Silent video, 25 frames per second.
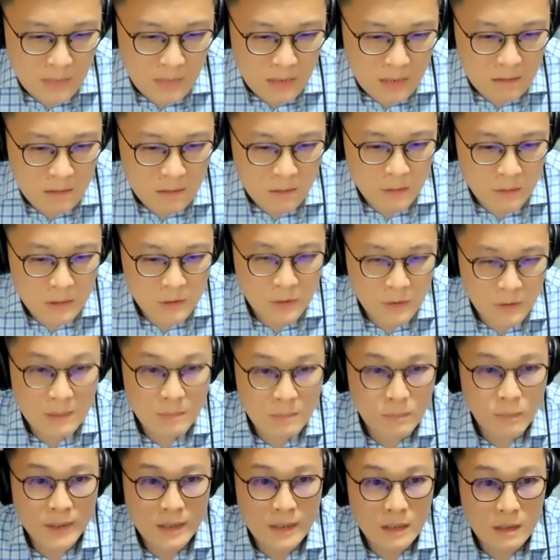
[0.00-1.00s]
who are trying to
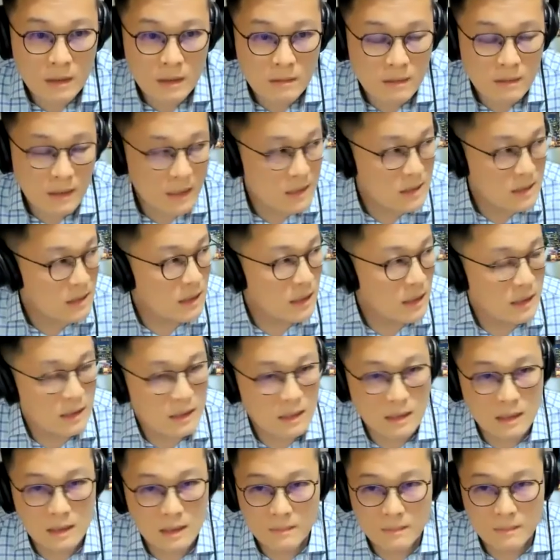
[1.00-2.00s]
break in? As in, like,
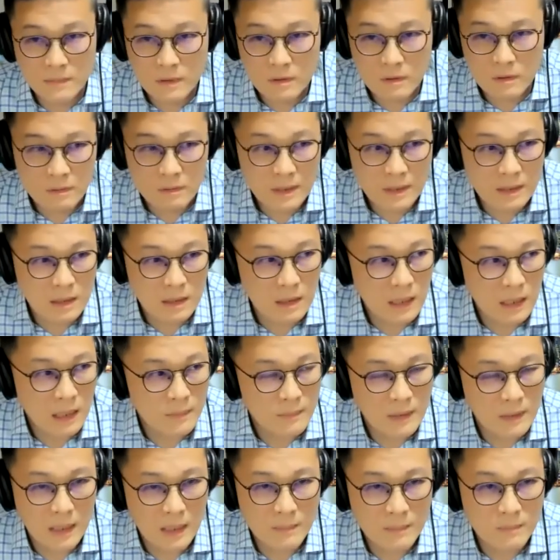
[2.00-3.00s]
like
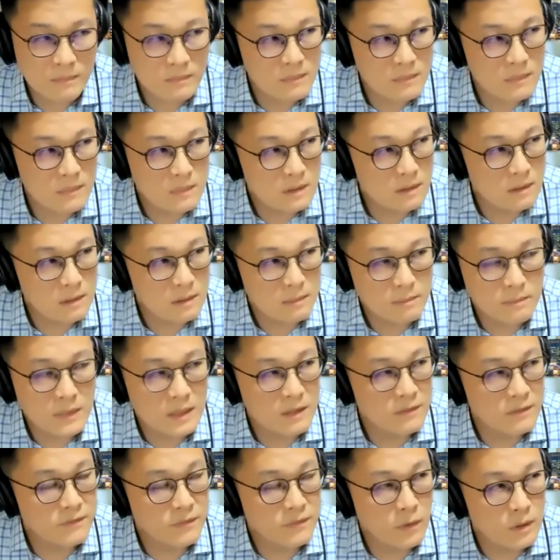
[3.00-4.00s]
I'm
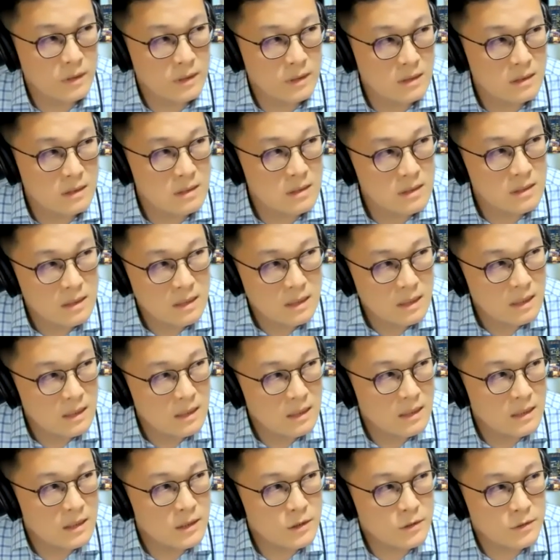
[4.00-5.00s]
mid-40s,
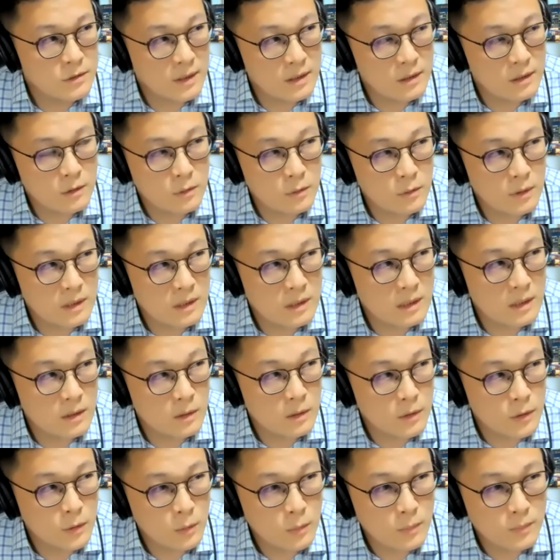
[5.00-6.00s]
trying to do a
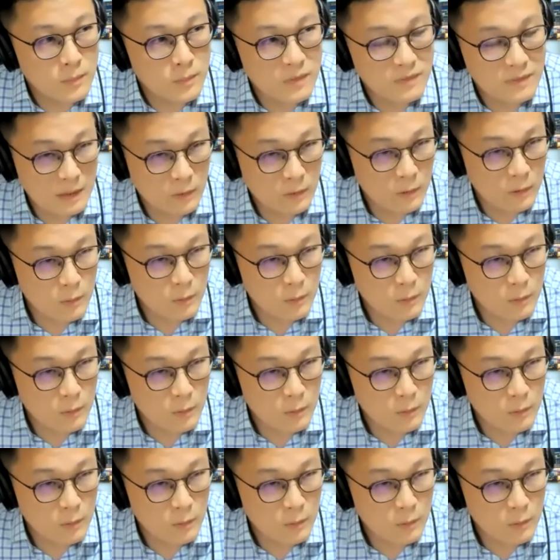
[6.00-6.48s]
new pivot. Like what you